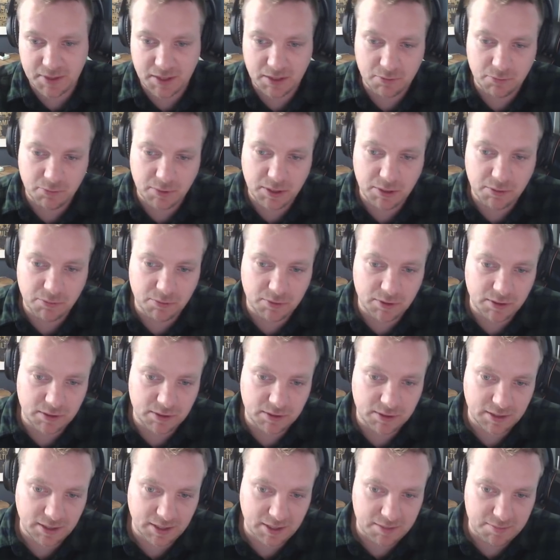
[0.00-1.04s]
We
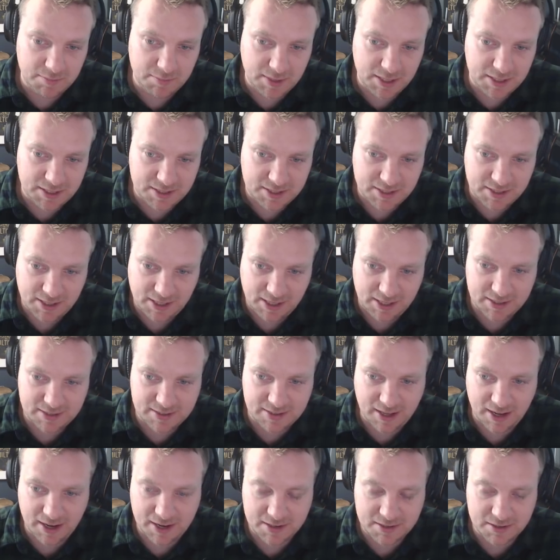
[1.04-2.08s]
will emit a
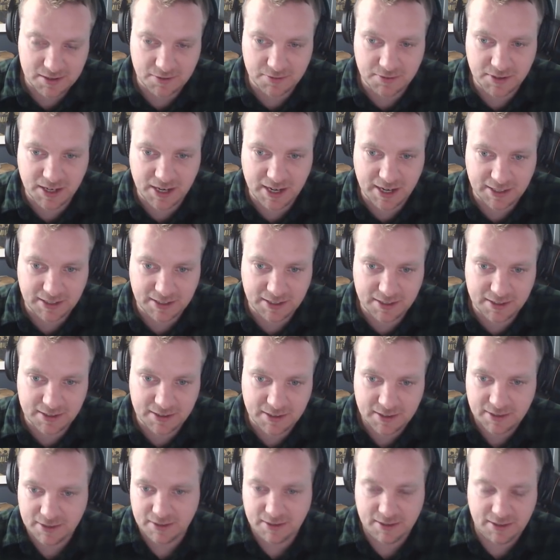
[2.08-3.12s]
status of
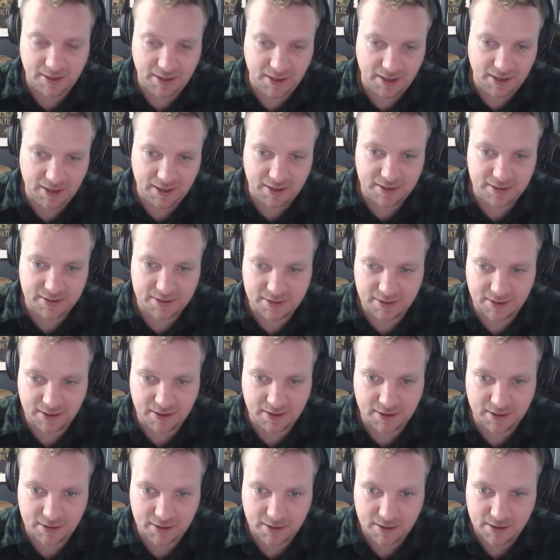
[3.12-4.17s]
connected, and
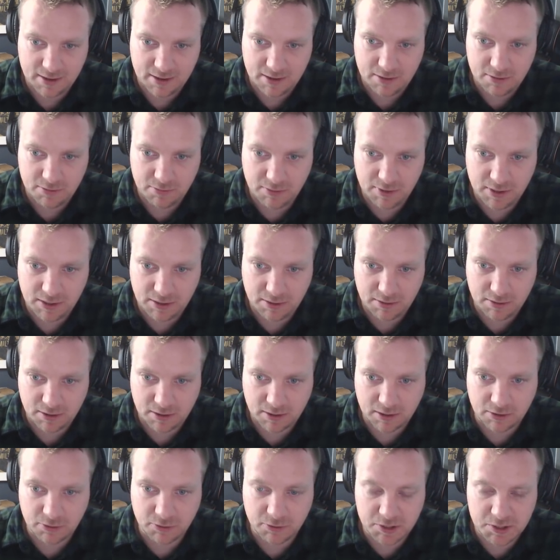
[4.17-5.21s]
we
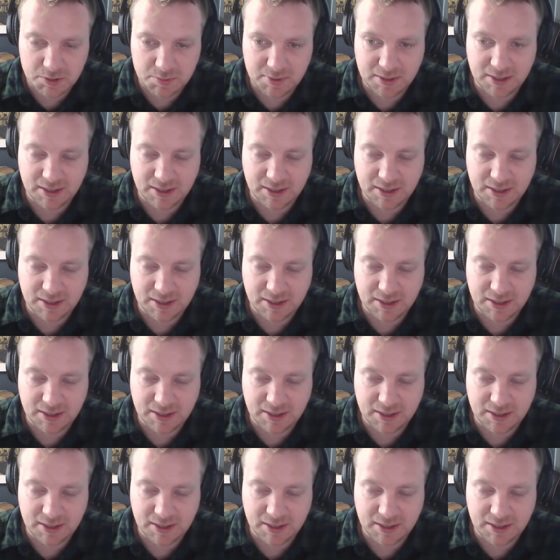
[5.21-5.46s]
are going to be